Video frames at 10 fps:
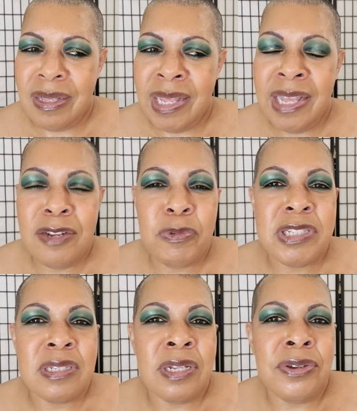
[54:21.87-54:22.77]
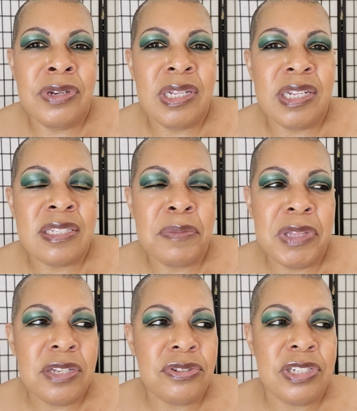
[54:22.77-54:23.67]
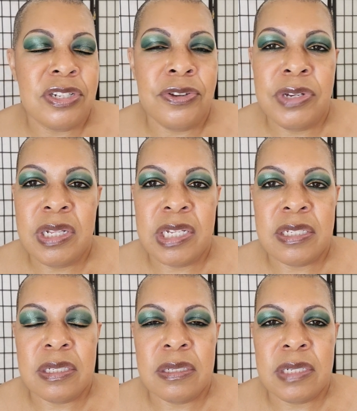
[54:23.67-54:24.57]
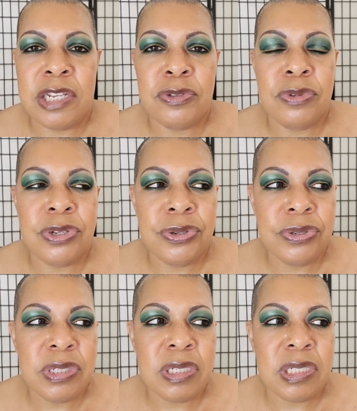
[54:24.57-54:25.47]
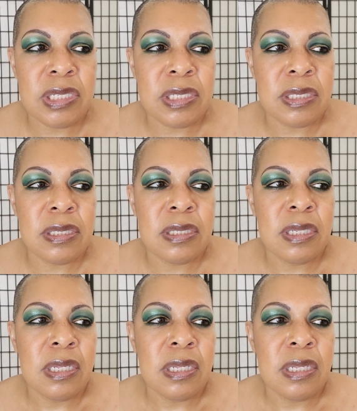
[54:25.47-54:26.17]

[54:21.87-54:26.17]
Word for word: And it was the learning lesson. Some things are just learning lessons. Like you learn to just